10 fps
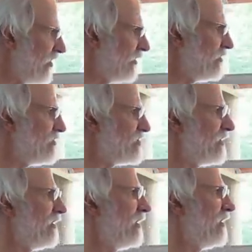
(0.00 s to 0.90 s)
those,
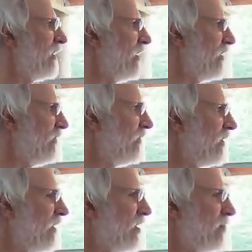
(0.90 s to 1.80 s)
you know.
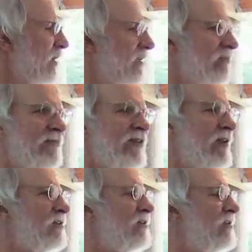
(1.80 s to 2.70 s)
But
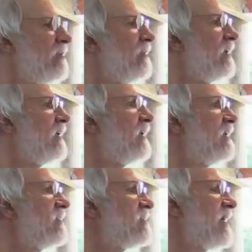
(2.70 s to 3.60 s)
there's
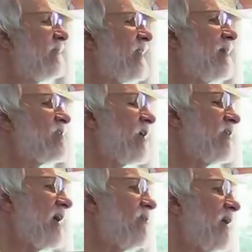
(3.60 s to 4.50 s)
some flowers aren't
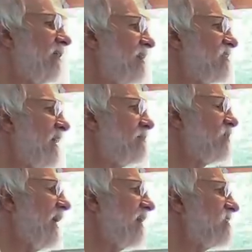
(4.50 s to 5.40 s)
that great, like
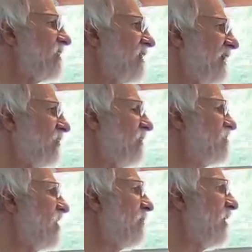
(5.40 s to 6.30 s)
snapdragons. They're kind of
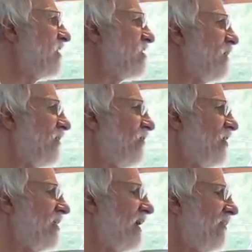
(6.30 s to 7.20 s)
closed up. Nothing's much
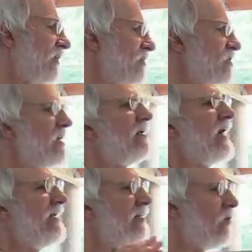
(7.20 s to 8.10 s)
feeding on those. And the